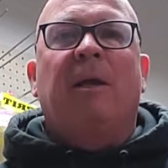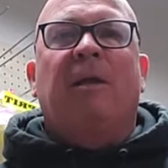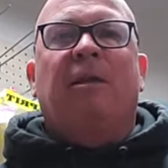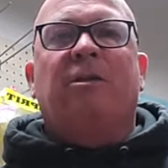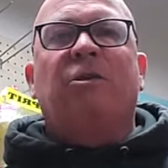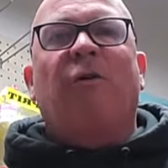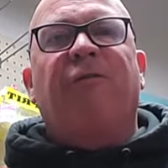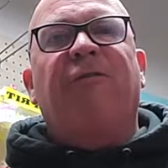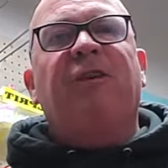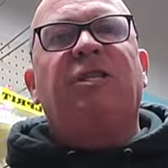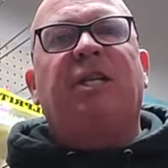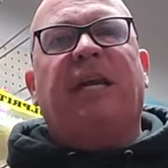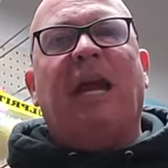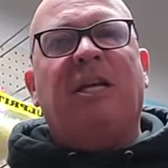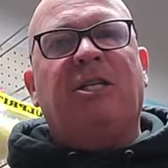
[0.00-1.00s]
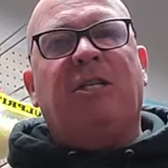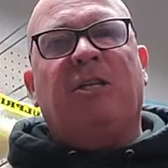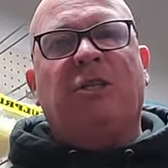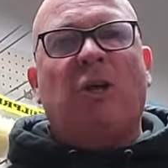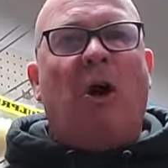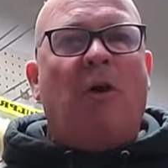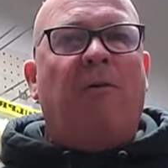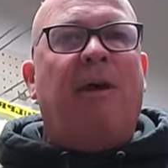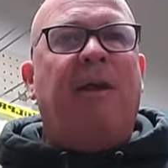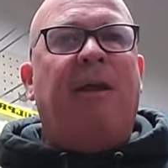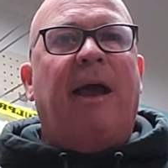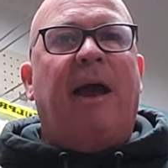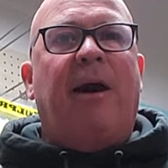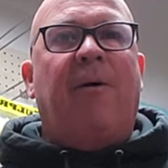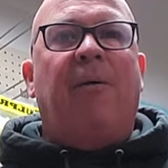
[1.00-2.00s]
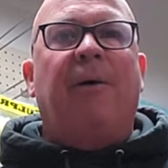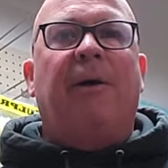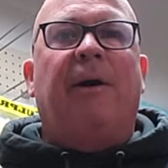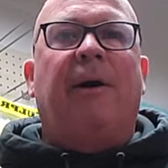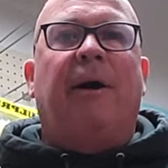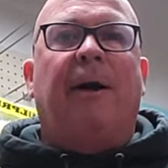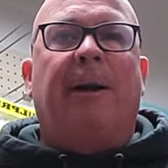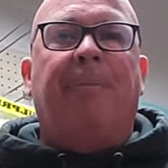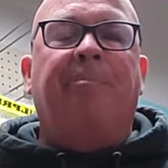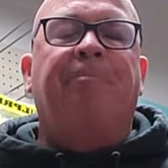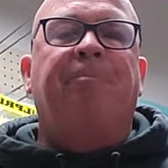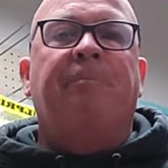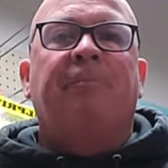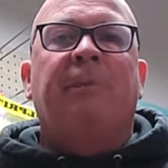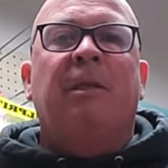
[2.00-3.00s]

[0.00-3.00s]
There's no fish to catch in the salt right now.